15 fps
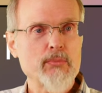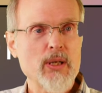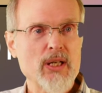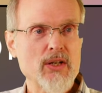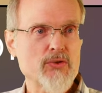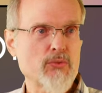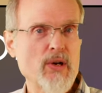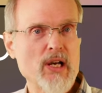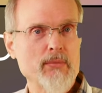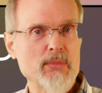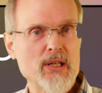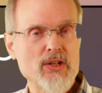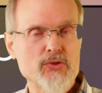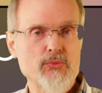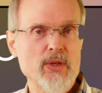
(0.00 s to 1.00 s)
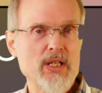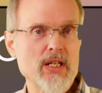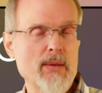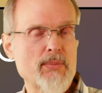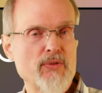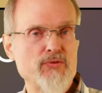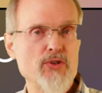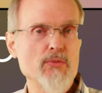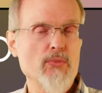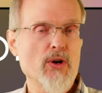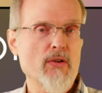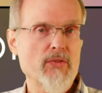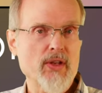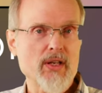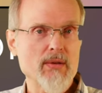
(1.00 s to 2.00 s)
because what? Because we kept a few more
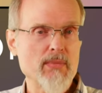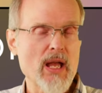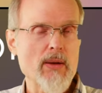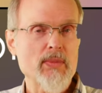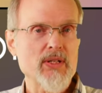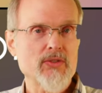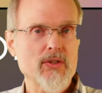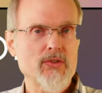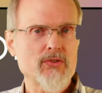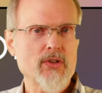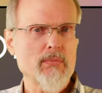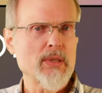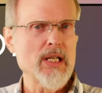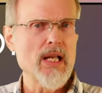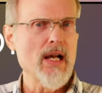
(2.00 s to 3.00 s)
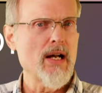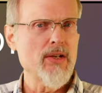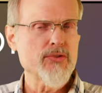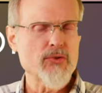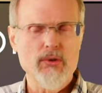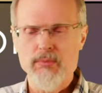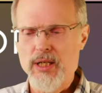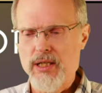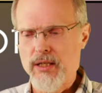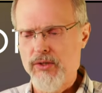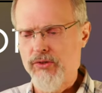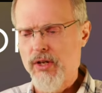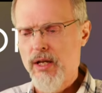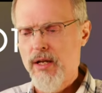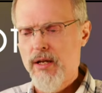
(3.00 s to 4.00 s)
of the commandments than somebody else, or
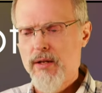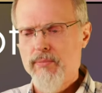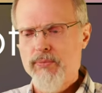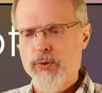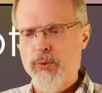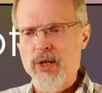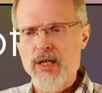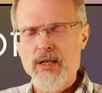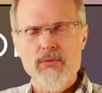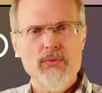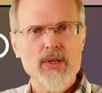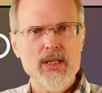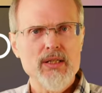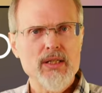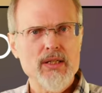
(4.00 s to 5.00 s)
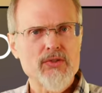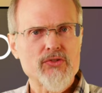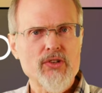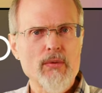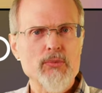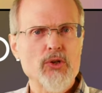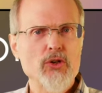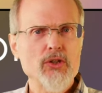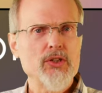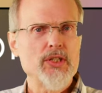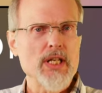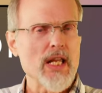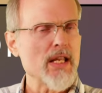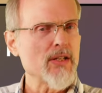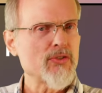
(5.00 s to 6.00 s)
because we we did some good
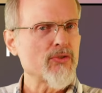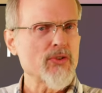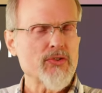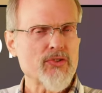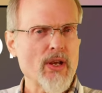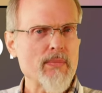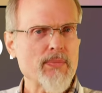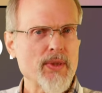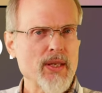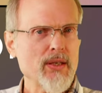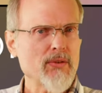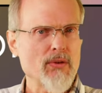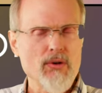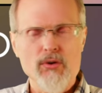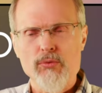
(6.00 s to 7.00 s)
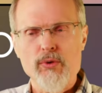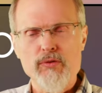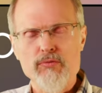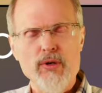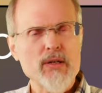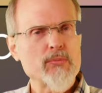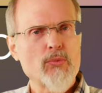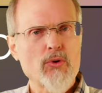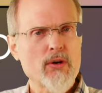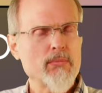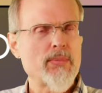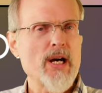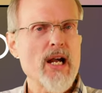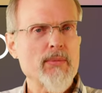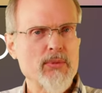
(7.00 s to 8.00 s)
deeds or something, or we've read more
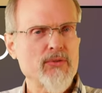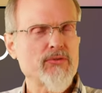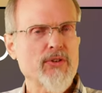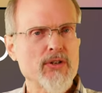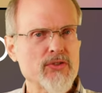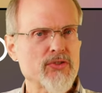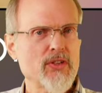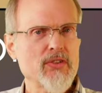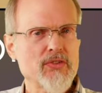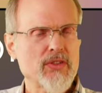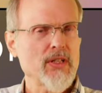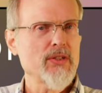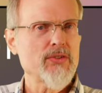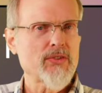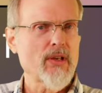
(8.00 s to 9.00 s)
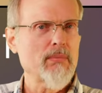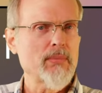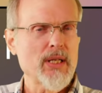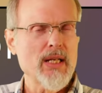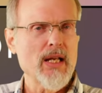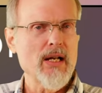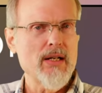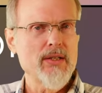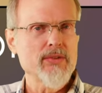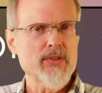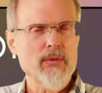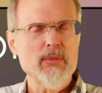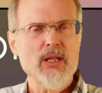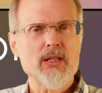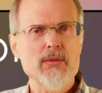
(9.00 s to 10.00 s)
Bible verses than somebody else.
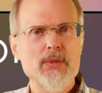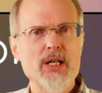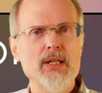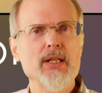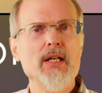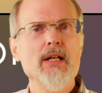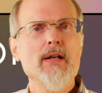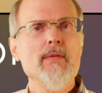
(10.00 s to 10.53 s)
I mean, come on.